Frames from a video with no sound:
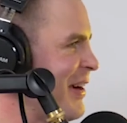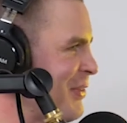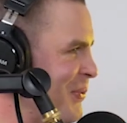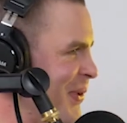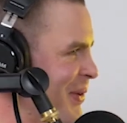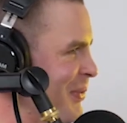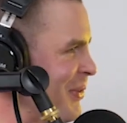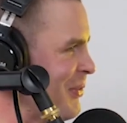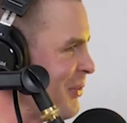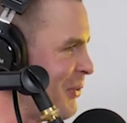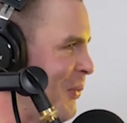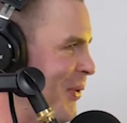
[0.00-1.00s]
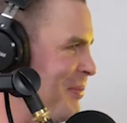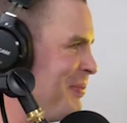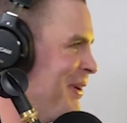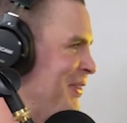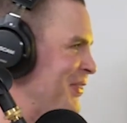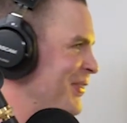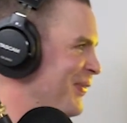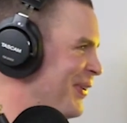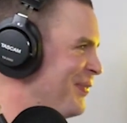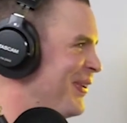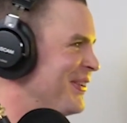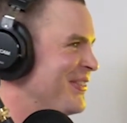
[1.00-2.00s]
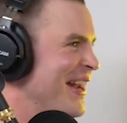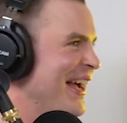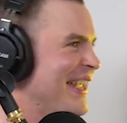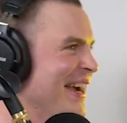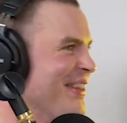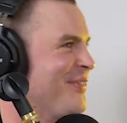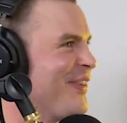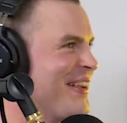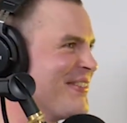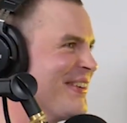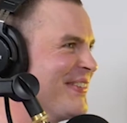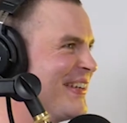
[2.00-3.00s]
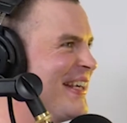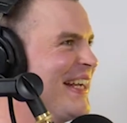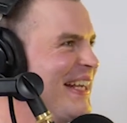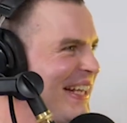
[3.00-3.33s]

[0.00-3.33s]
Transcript: UFC on Fox 1 was just a one punch knockout and the fight's over.